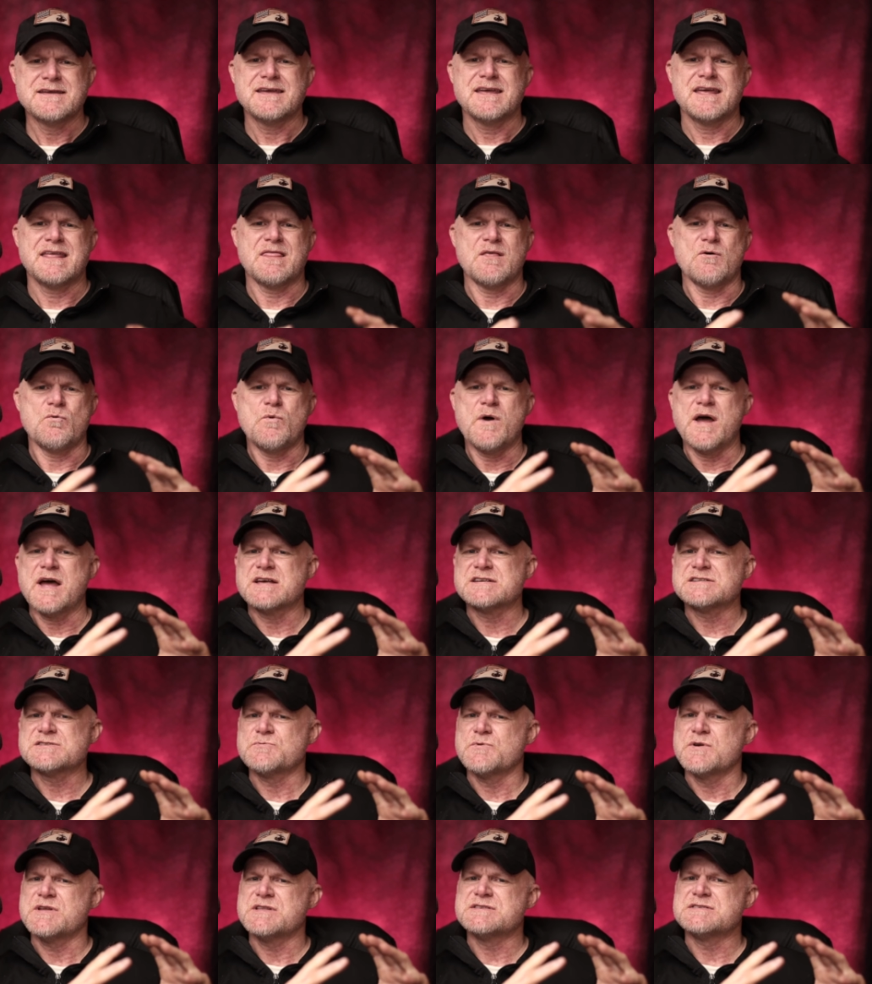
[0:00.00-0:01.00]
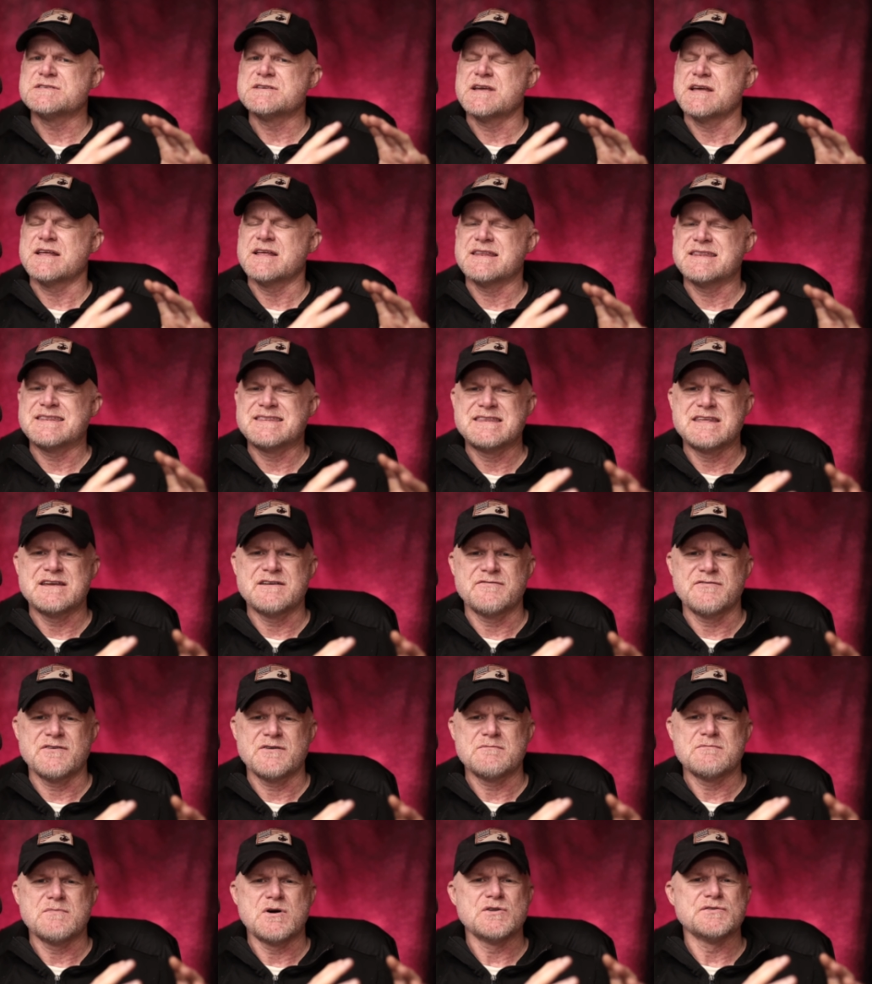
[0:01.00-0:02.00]
In the West, we'd see a
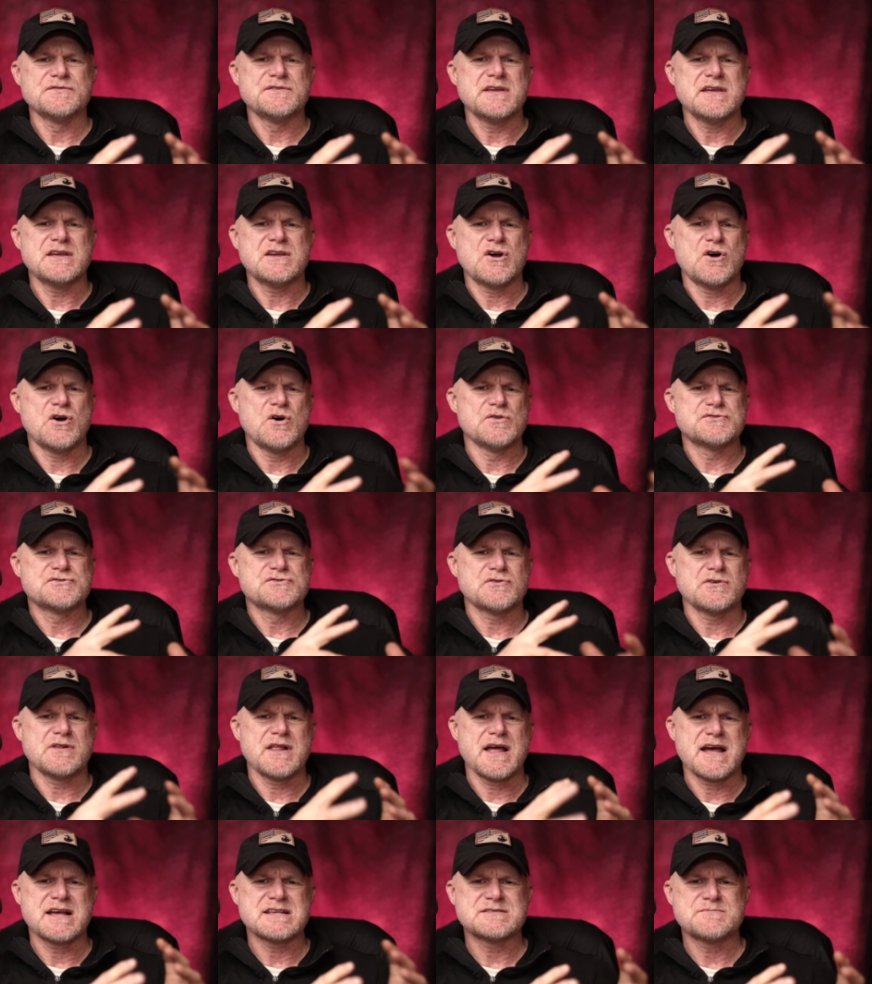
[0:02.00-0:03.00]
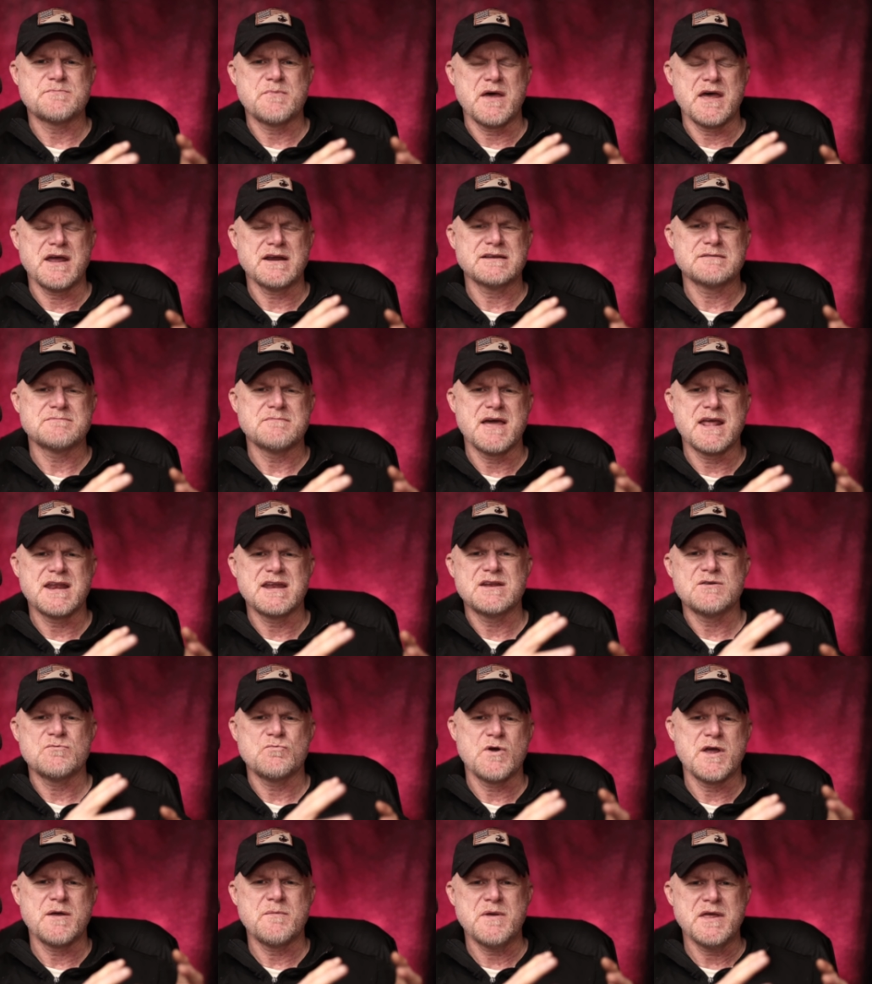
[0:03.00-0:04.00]
different multicultural aspect, men
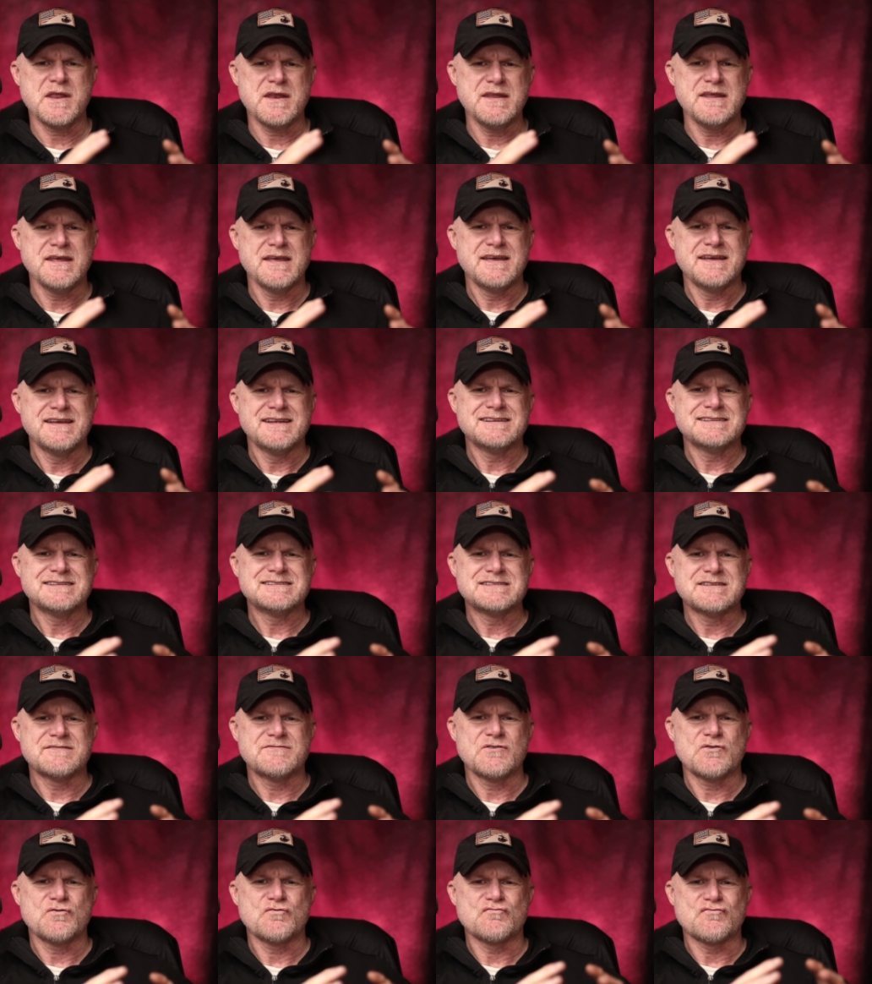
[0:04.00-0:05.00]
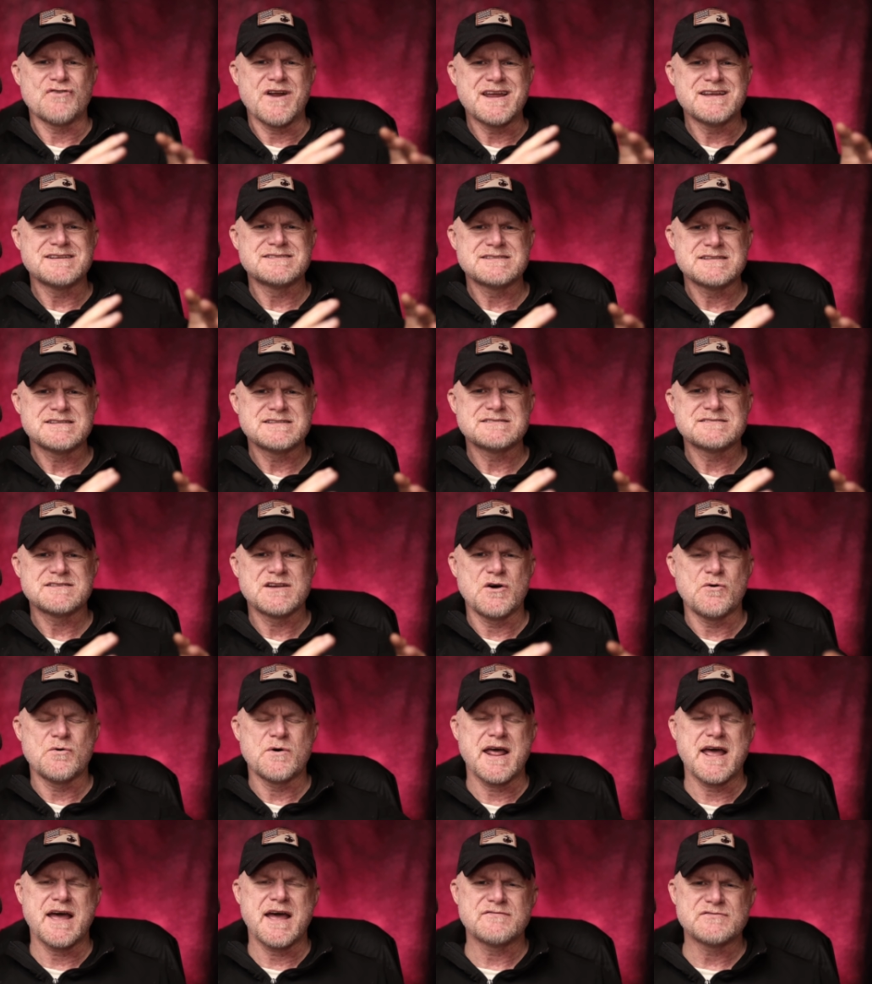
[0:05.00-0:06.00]
and women, different races
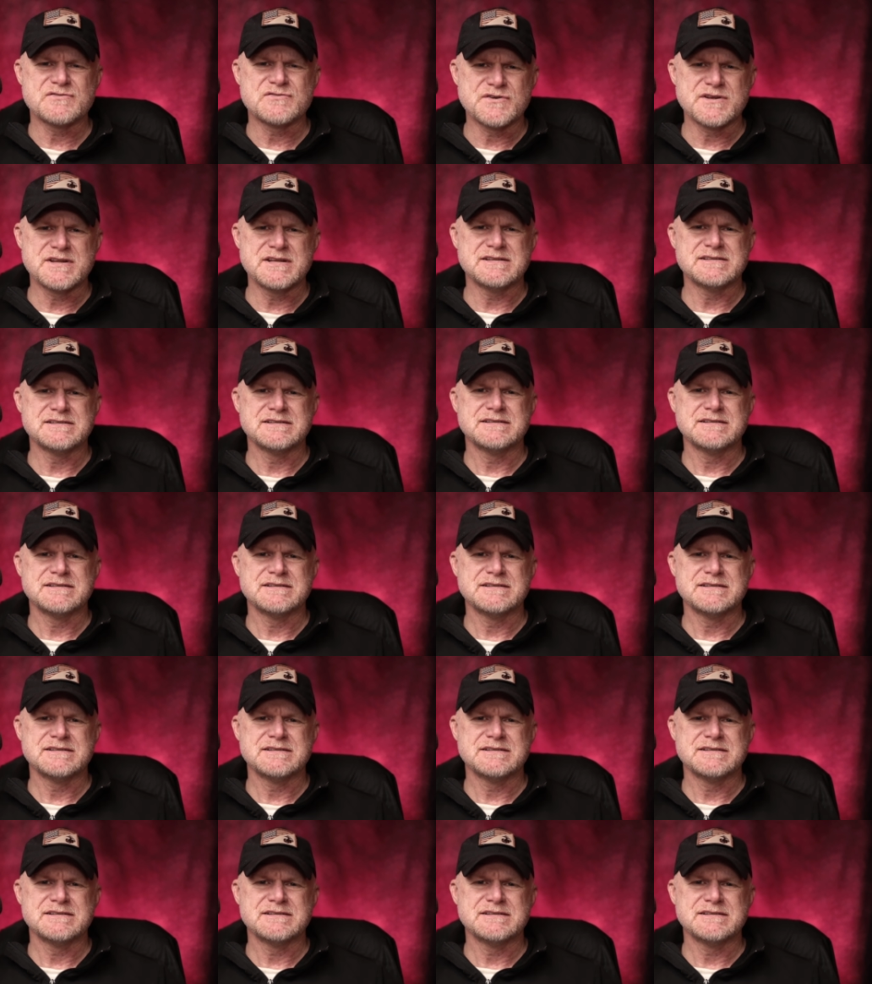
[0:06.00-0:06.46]
going after it.